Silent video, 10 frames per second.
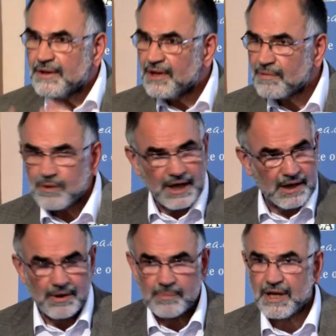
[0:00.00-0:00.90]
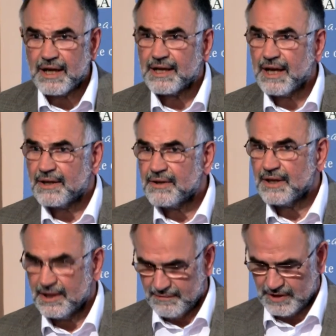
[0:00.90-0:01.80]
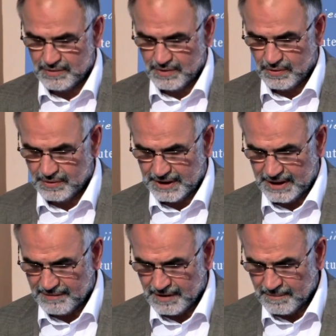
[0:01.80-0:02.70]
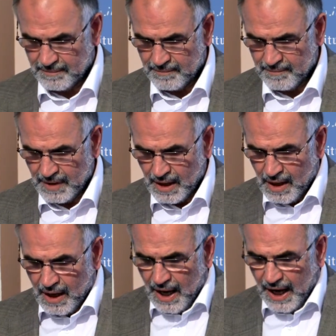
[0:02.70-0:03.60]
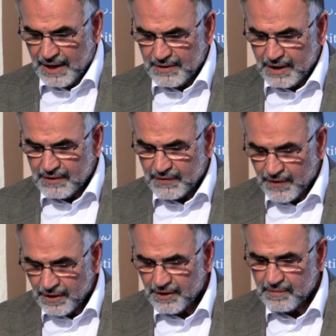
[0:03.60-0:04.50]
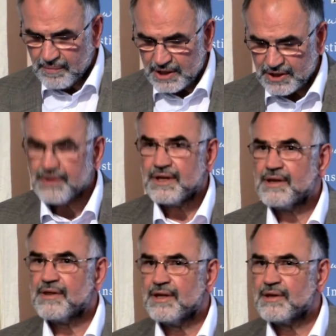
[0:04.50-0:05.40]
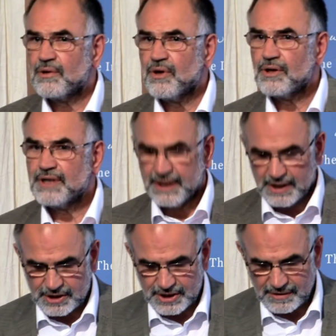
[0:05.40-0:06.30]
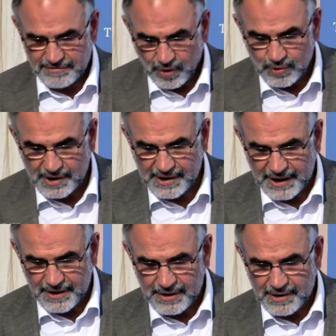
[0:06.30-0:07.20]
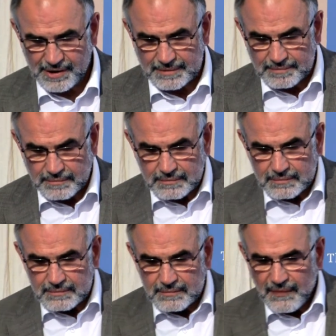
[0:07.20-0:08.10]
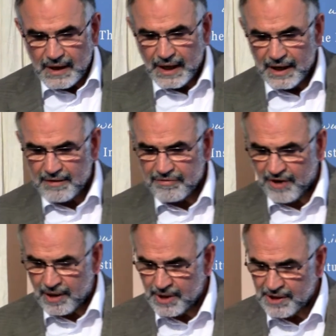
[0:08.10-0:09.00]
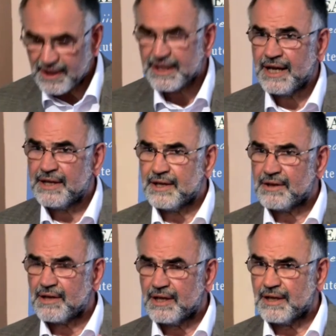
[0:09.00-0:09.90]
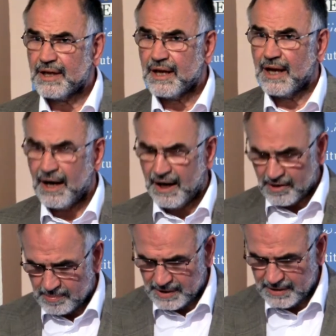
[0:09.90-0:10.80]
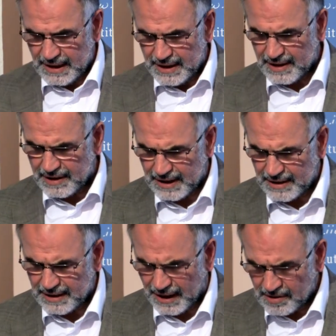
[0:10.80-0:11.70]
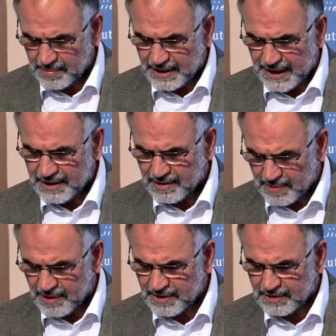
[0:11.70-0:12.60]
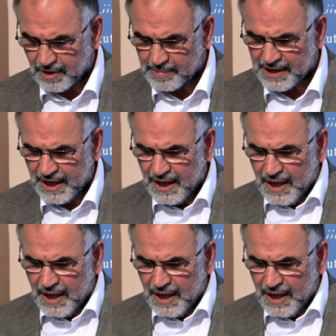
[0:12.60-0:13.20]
This would now apply at the individual holding level. And the third measure is the so-called ecological focus areas. Farmers, again, it's arable land and permanent crops,